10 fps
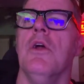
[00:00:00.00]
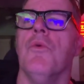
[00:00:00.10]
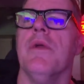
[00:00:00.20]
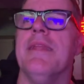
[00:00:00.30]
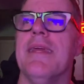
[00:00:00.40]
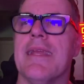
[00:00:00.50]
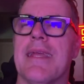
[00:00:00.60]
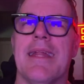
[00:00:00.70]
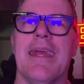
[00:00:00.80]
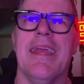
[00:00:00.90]
we did
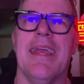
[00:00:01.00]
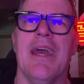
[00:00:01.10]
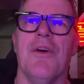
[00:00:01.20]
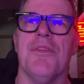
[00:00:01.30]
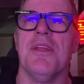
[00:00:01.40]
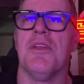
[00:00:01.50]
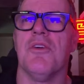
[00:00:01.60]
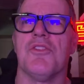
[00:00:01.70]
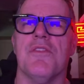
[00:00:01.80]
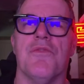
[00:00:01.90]
get a healthy
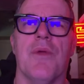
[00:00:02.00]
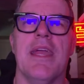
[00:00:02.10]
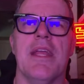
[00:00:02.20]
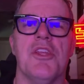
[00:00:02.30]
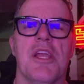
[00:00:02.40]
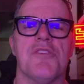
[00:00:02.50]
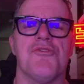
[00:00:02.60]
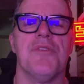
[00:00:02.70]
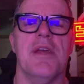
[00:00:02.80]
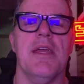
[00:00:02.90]
dose of rain
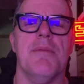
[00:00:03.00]
yesterday,